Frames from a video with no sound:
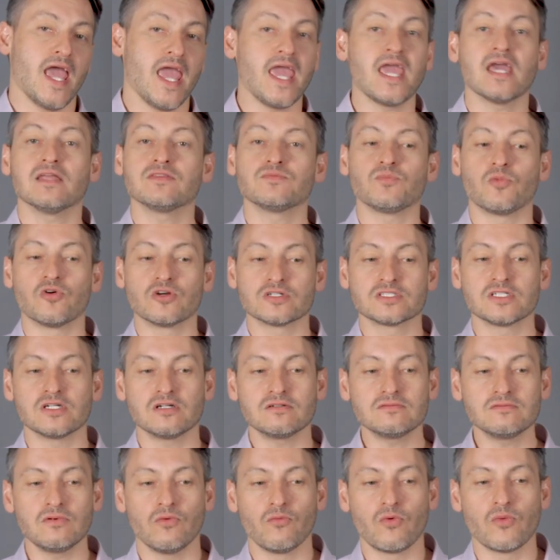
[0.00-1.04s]
And more
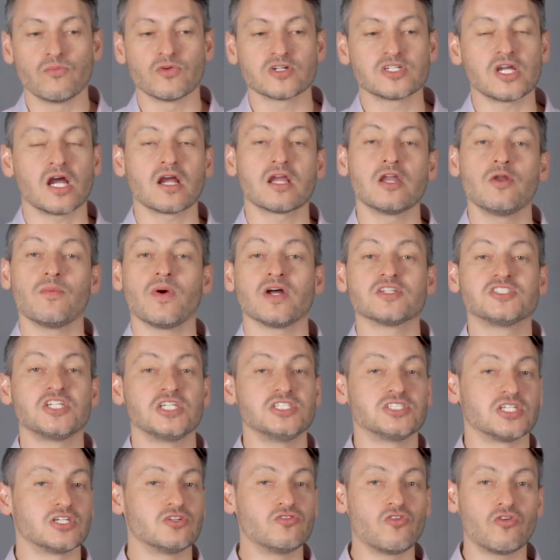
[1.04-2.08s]
so, when we're talking about
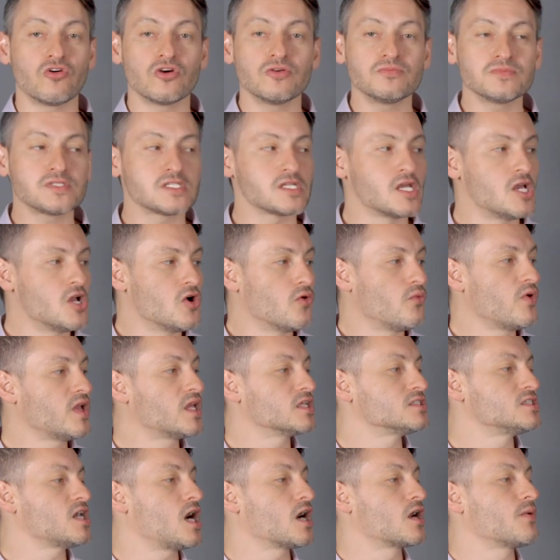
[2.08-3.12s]
changing norms, we
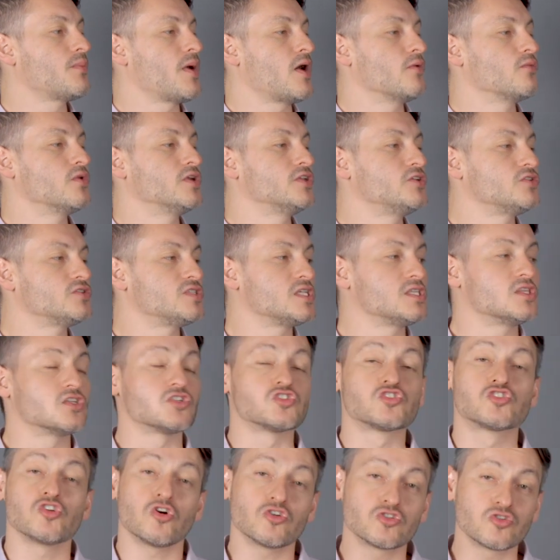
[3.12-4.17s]
can talk about reducing the
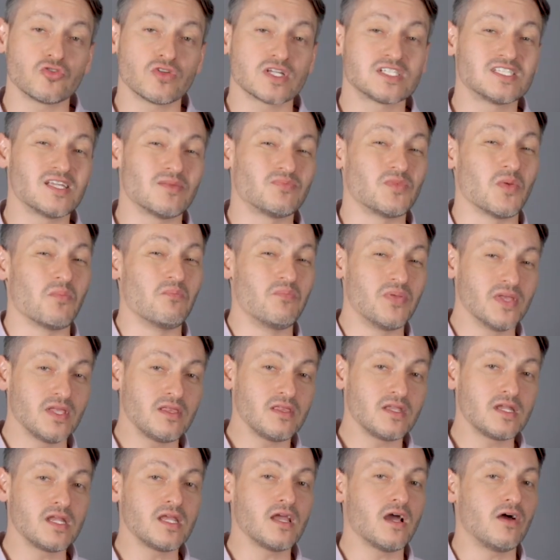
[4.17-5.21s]
social
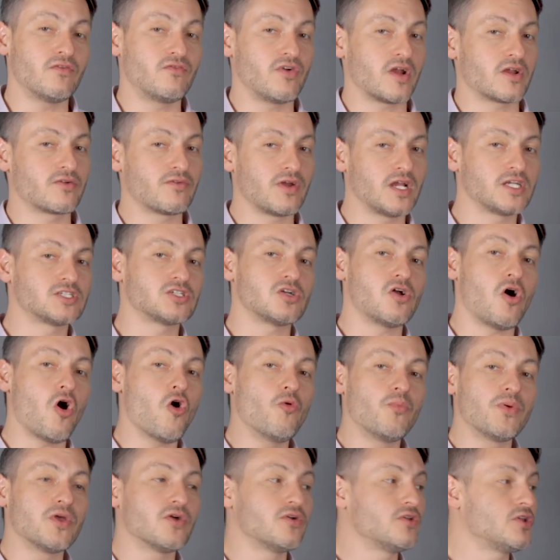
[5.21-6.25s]
acceptability of recreational
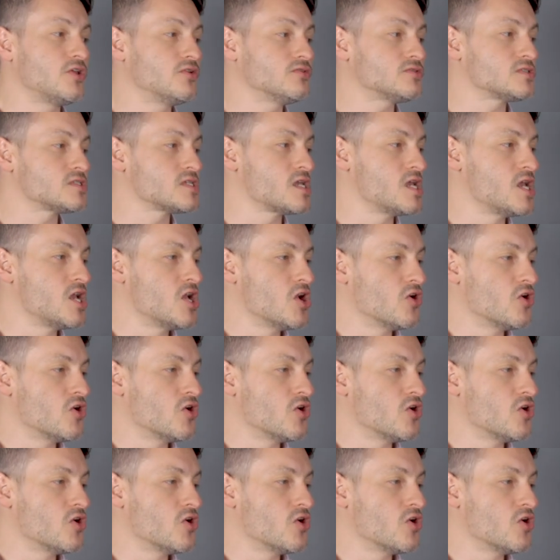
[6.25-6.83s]
opioid use,